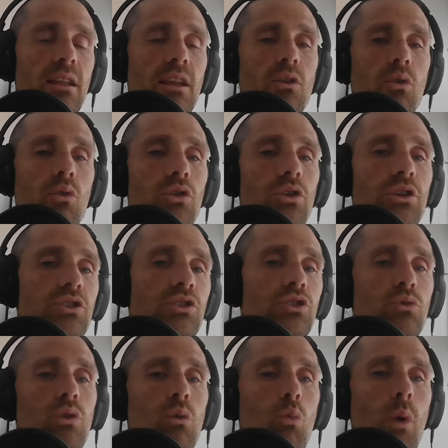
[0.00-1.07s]
in order to
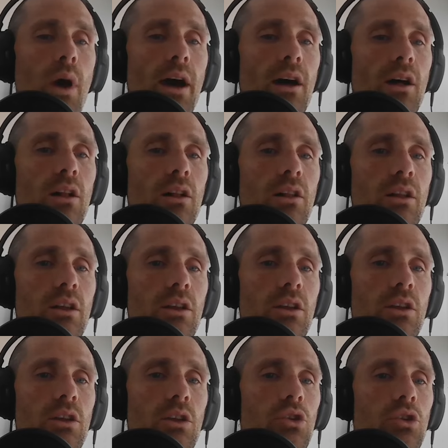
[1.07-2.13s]
do it well,
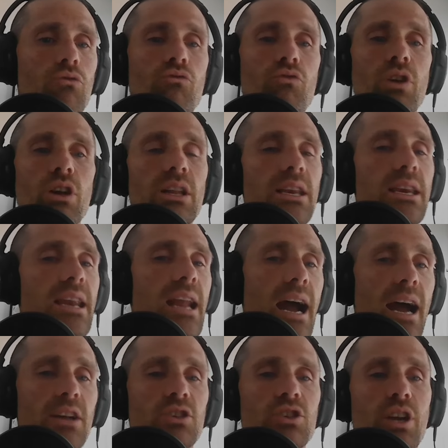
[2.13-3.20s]
you're really
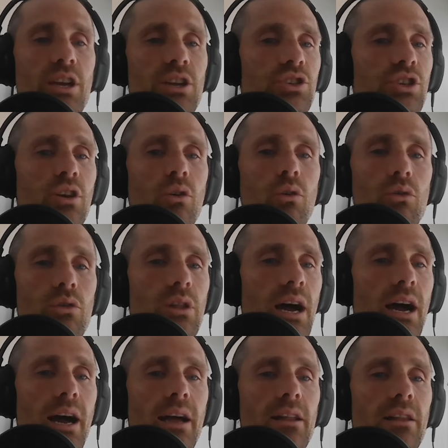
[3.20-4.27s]
not changing a whole
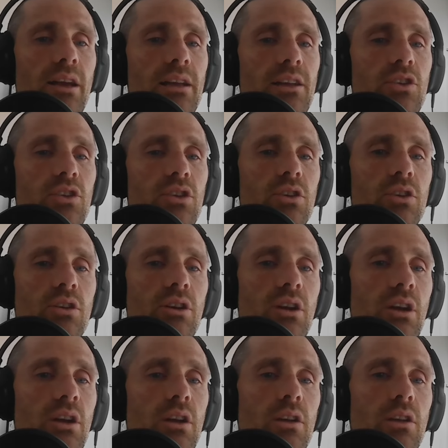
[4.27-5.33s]
lot. Like you're
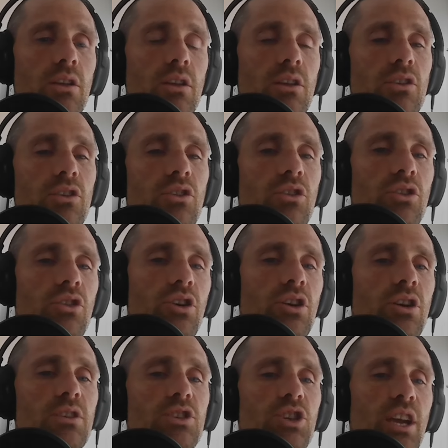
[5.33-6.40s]
you're, you're
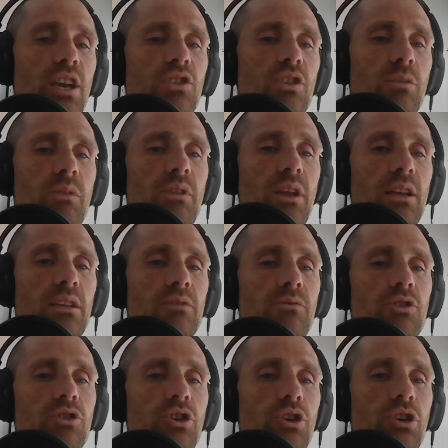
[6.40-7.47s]
going to change some things
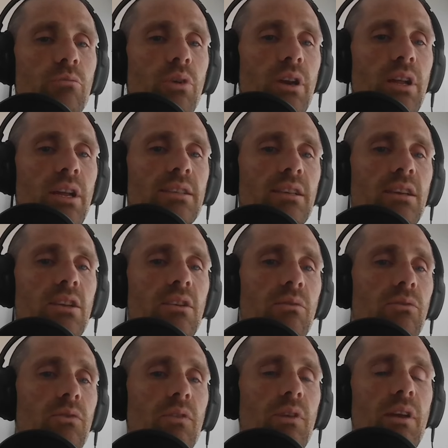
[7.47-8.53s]
for sure, but it's going
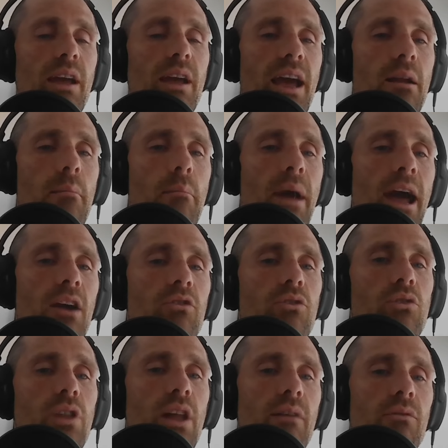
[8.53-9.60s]
to, at a
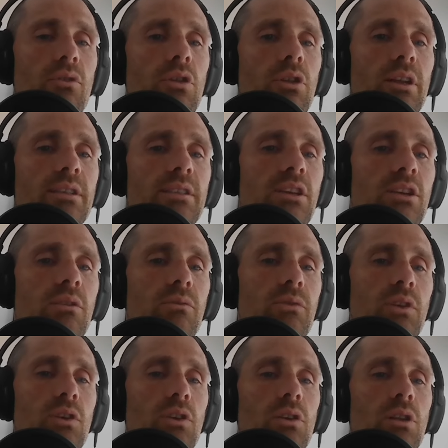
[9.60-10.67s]
macro level, it's going to
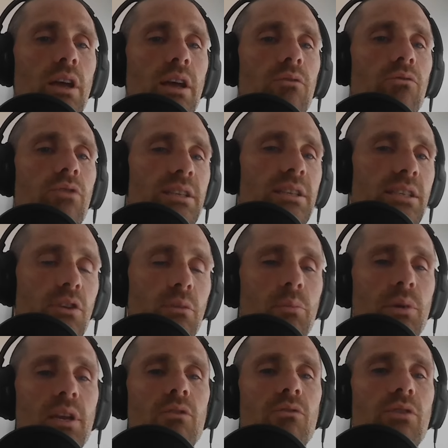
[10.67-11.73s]
feel like rinse and
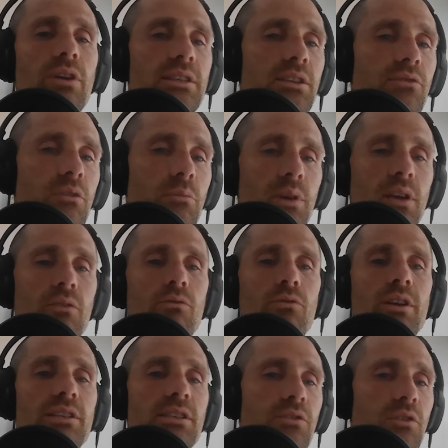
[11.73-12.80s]
repeat, rinse and repeat,
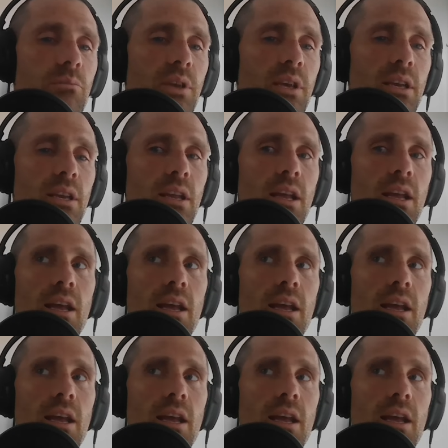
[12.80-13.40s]
rinse and repeat.